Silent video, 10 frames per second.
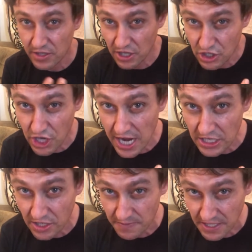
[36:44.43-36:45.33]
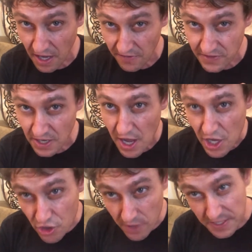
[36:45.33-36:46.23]
to change themselves.
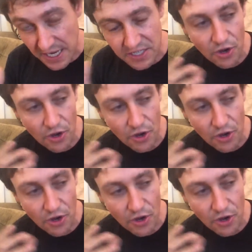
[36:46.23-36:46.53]
Do you know what I'm saying?